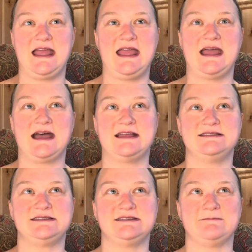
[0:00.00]

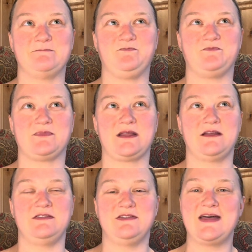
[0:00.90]
And
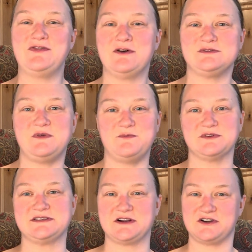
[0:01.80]
then those
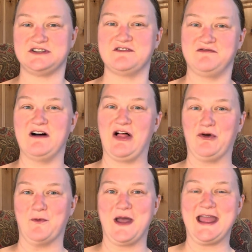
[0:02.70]
people started to fall
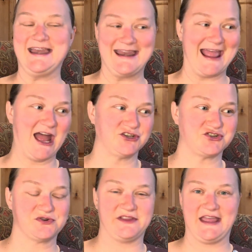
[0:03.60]
away
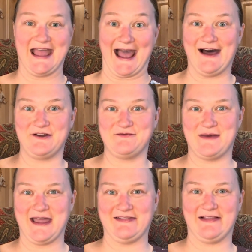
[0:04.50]
naturally out of
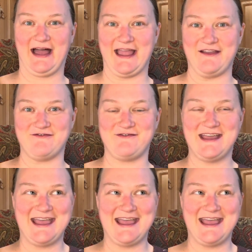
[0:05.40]
my life.